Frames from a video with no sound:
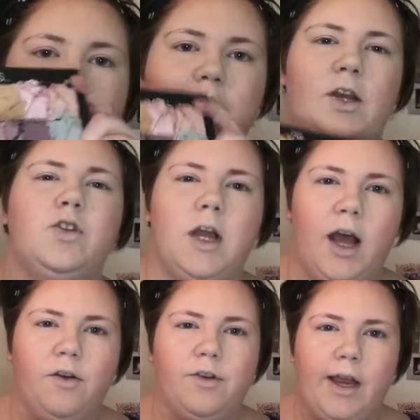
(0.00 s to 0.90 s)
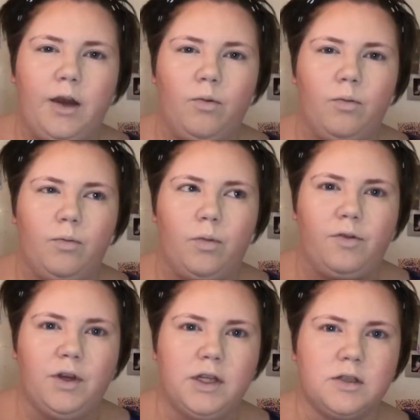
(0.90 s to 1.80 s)
They also have a, I
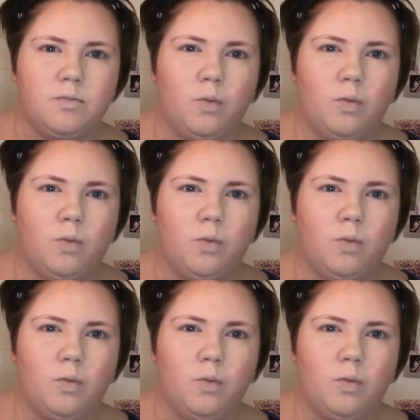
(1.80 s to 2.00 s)
think it's